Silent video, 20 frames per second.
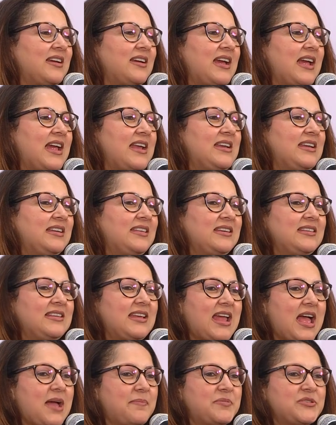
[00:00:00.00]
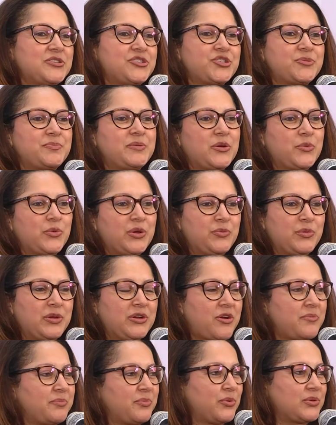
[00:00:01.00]
anything that happens should be a win-win
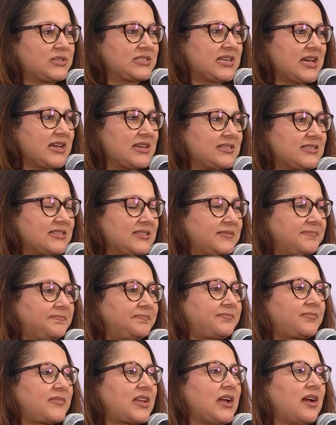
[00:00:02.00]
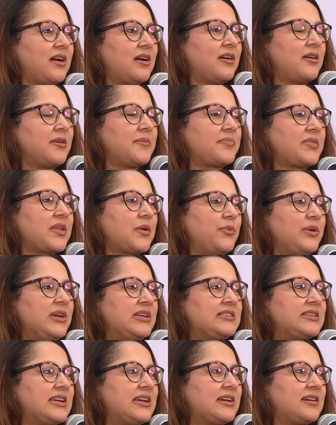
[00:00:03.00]
on both sides. We
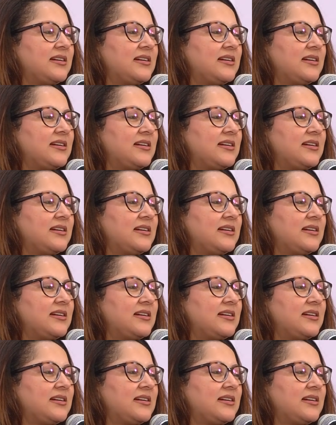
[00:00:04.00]
take